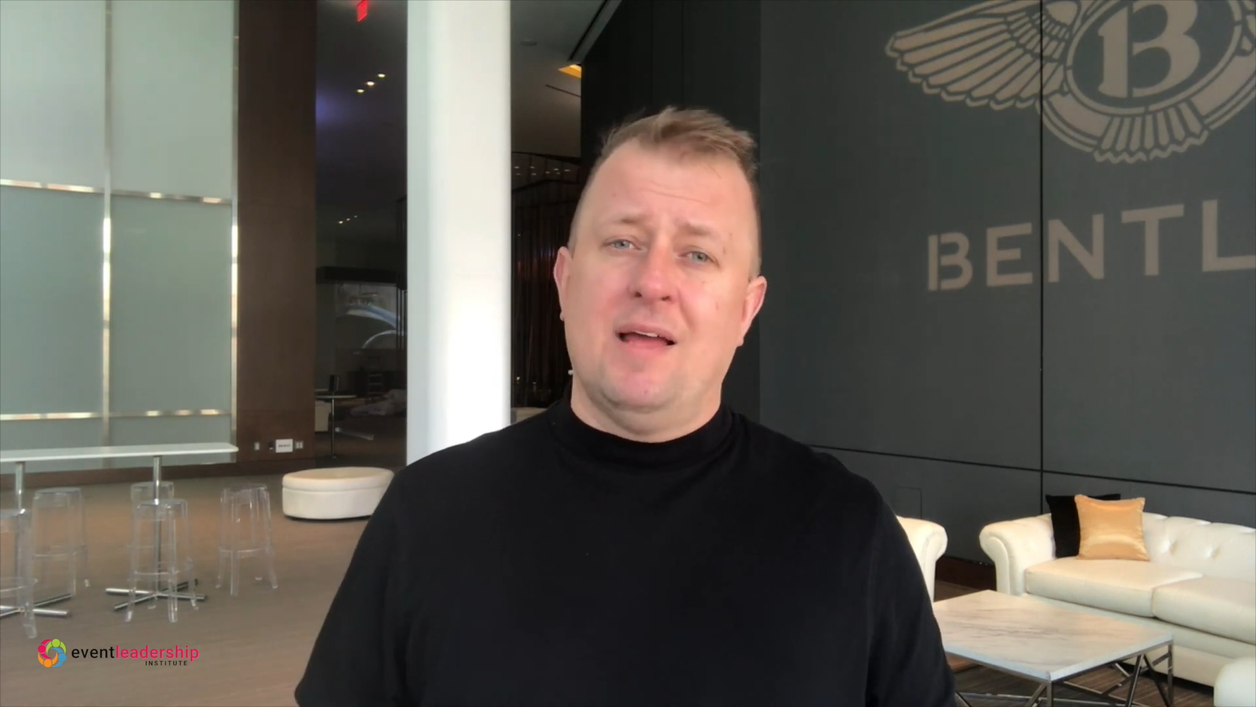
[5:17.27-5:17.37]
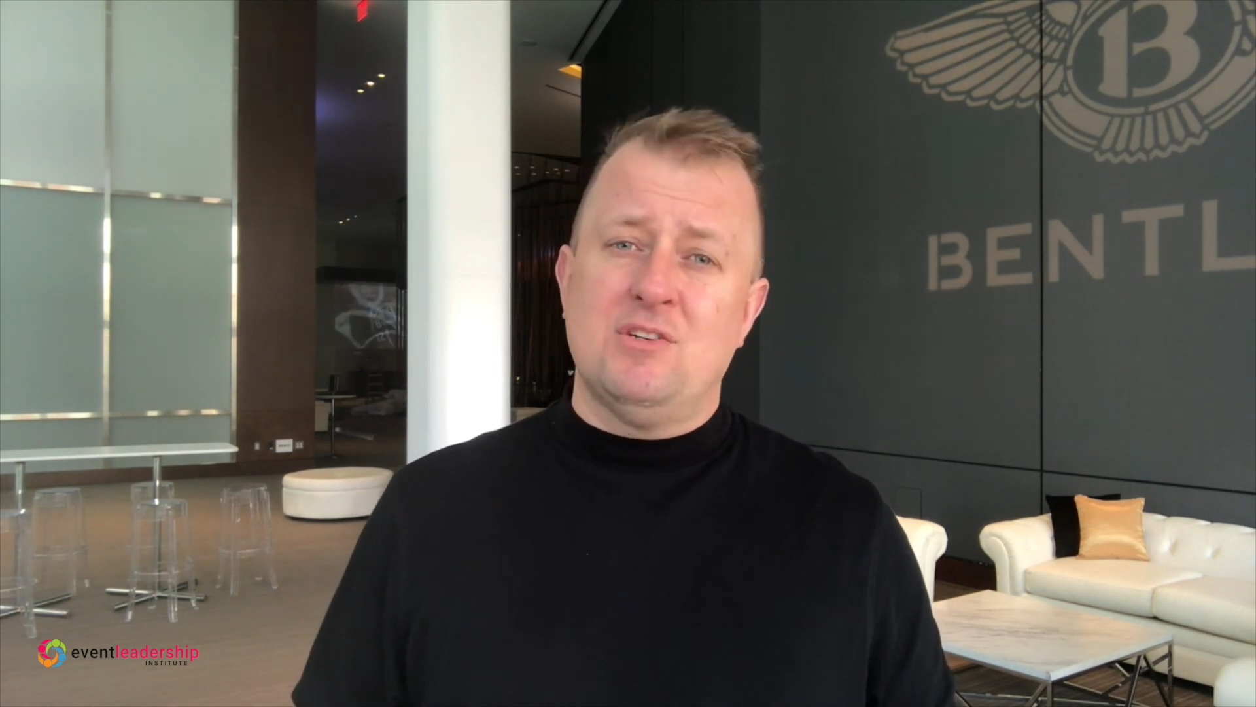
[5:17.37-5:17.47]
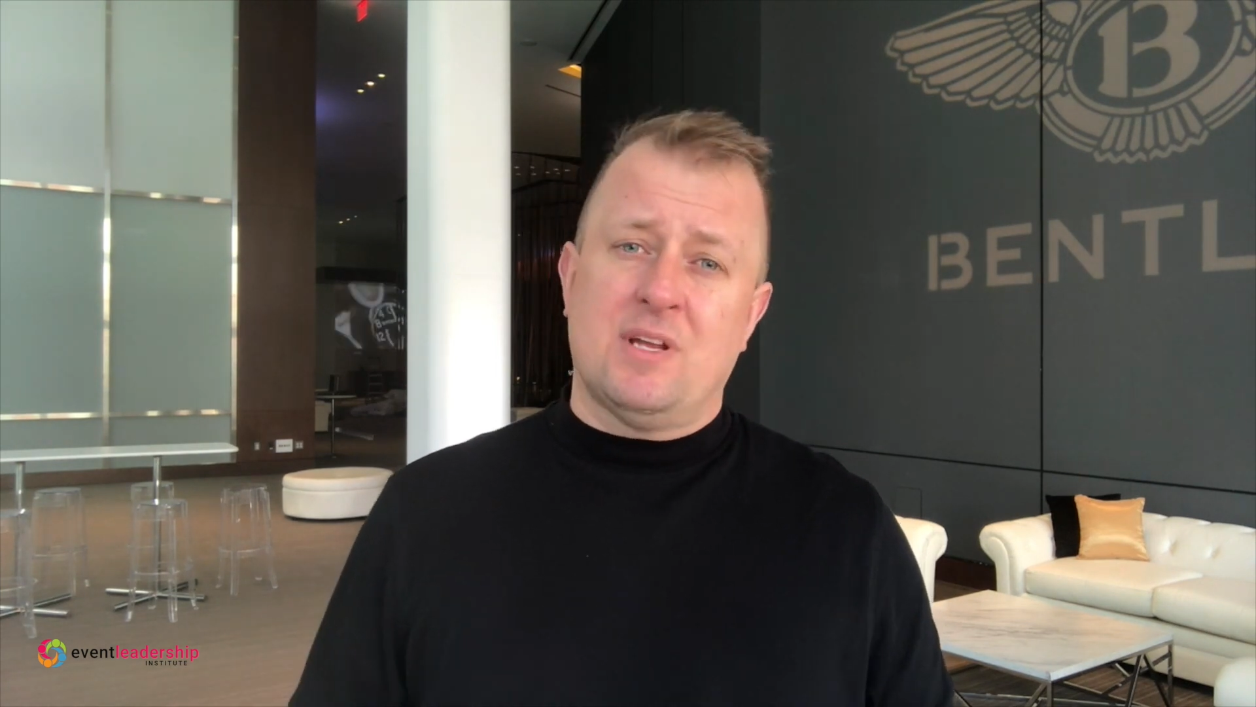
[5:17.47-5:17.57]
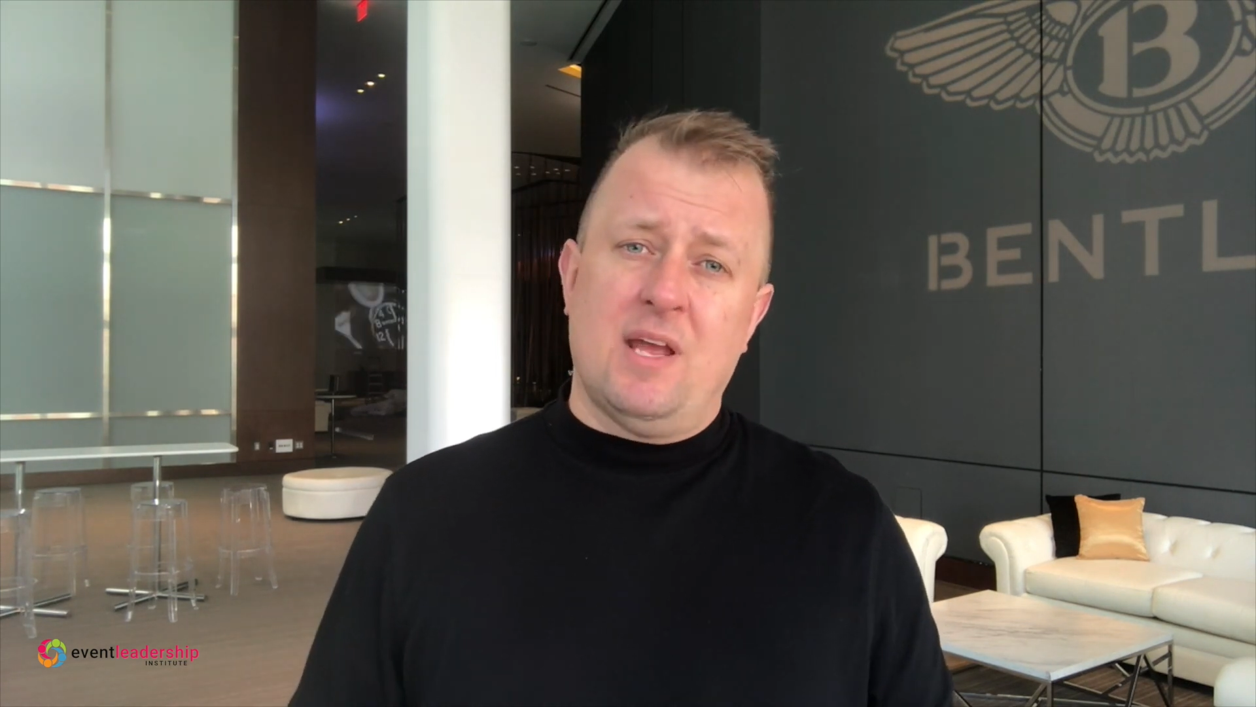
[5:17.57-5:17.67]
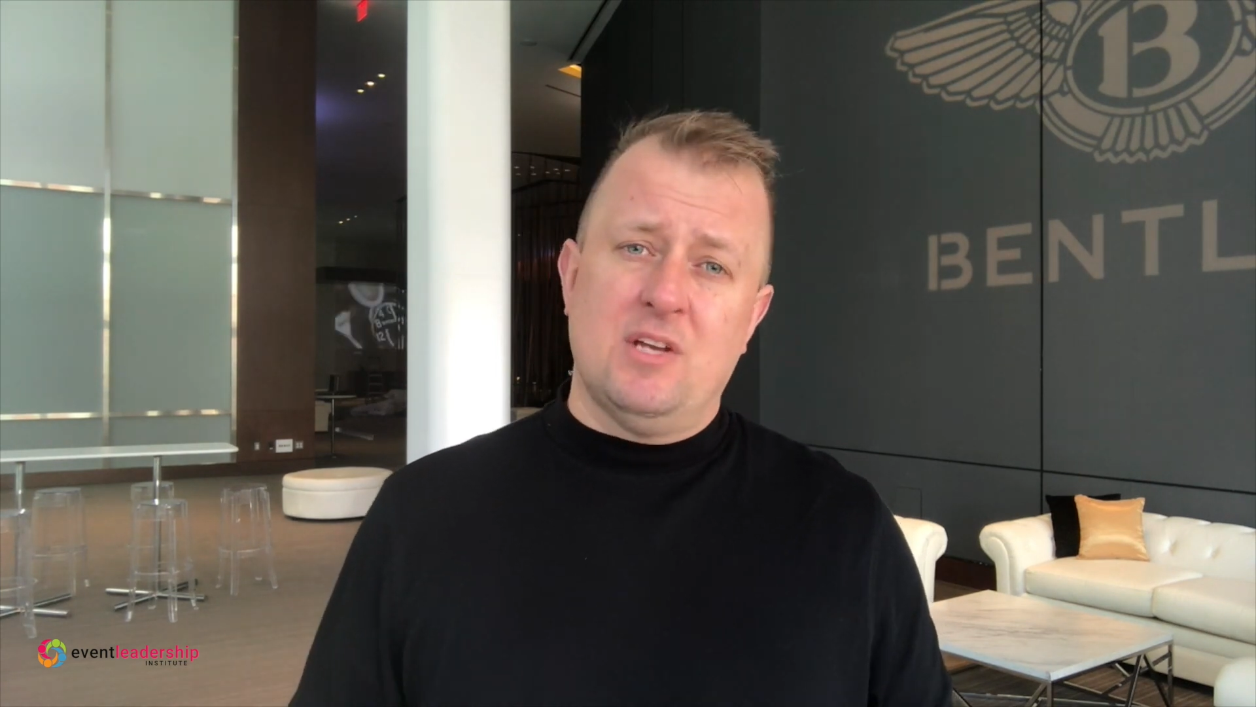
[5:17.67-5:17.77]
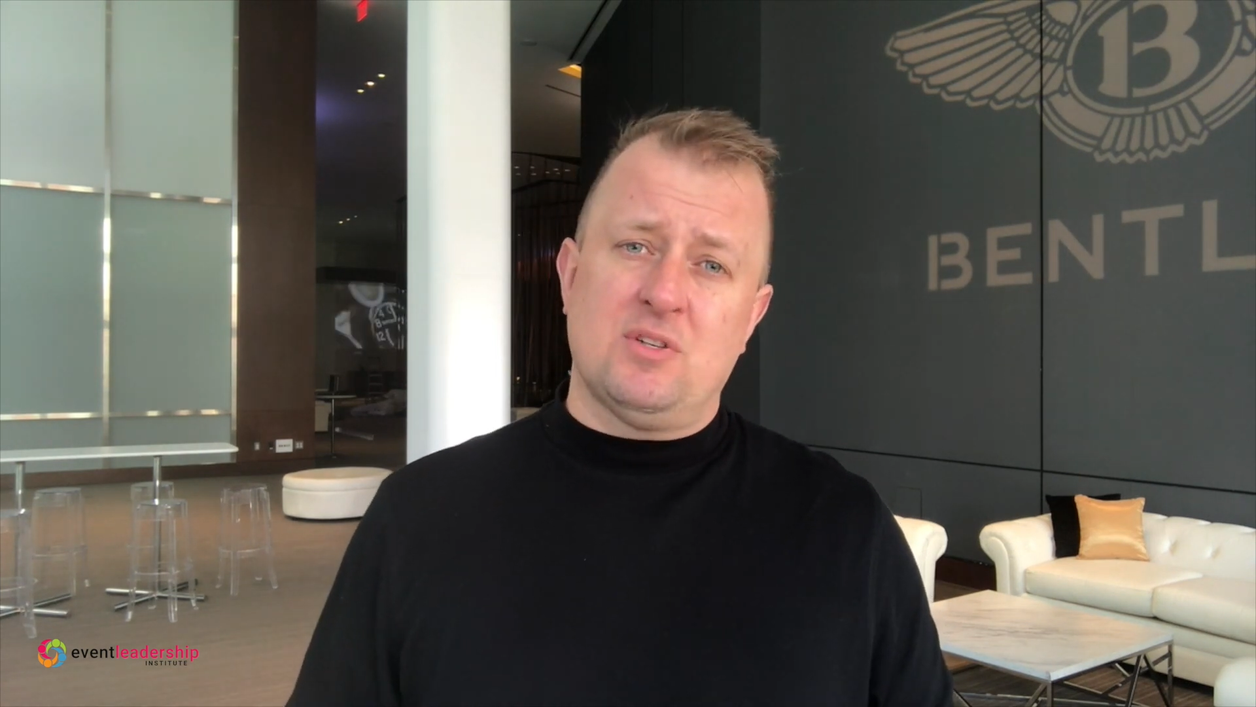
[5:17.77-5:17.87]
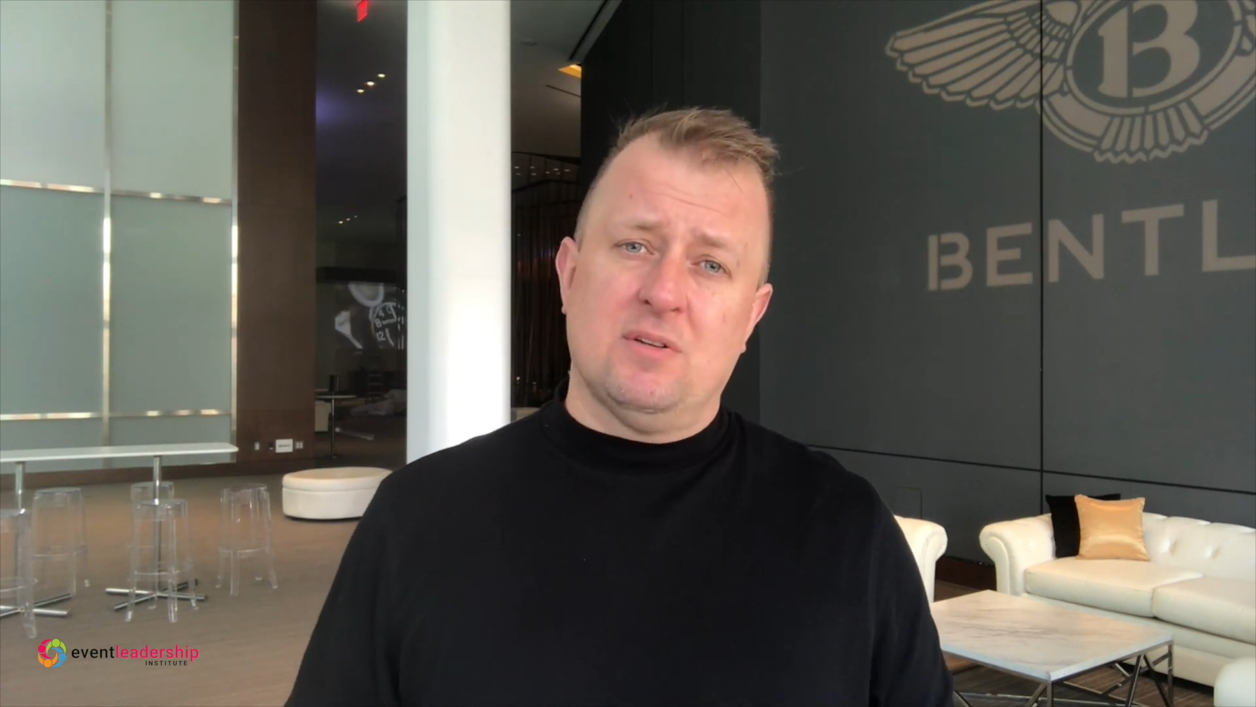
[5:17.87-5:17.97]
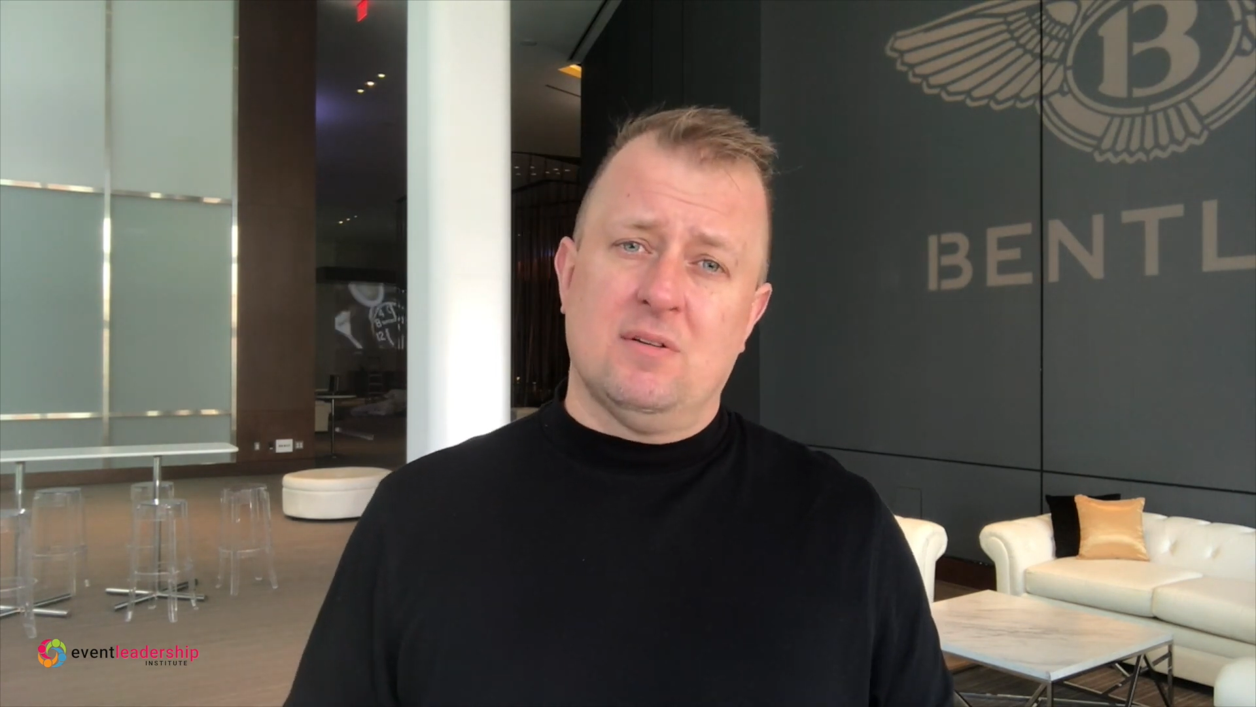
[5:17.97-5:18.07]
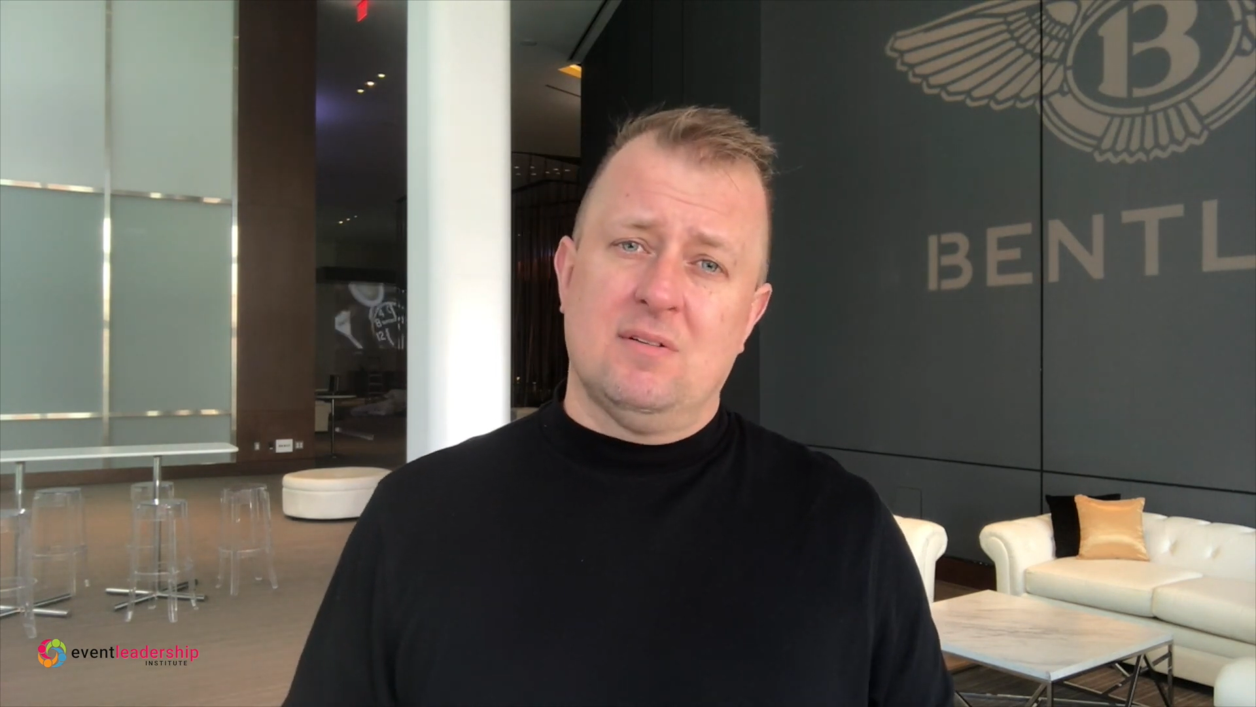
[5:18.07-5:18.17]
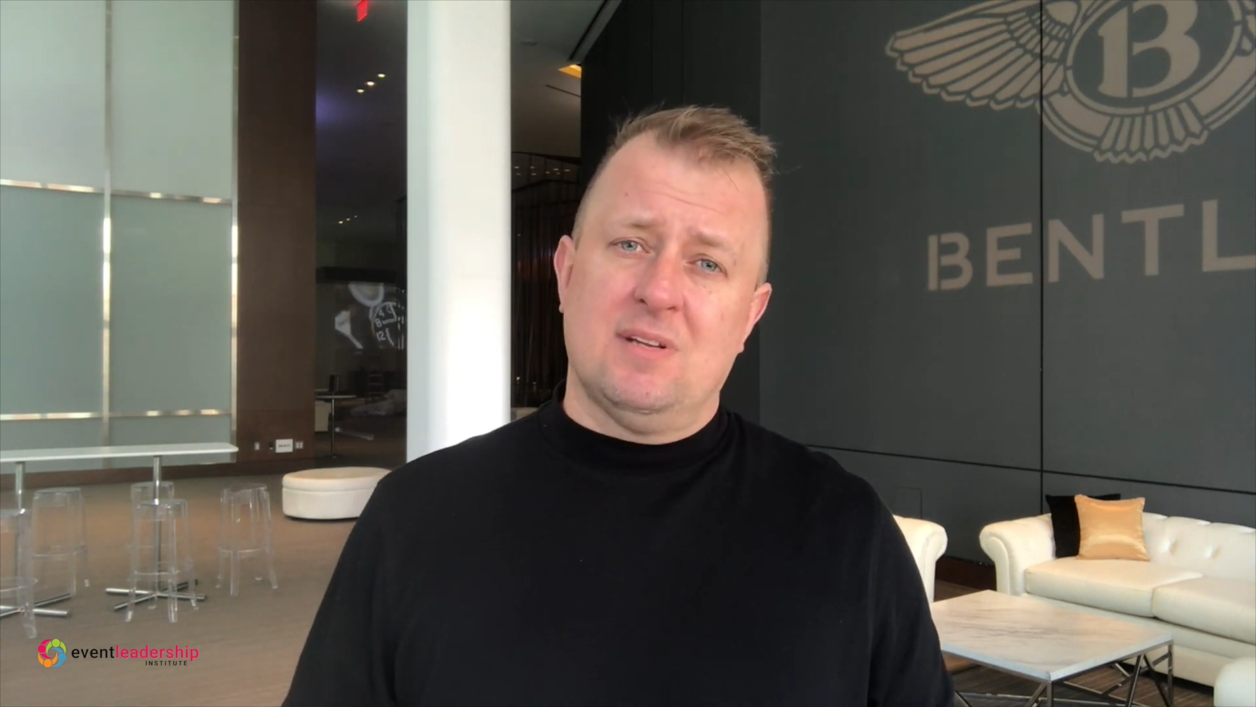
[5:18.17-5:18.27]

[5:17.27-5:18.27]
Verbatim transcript: education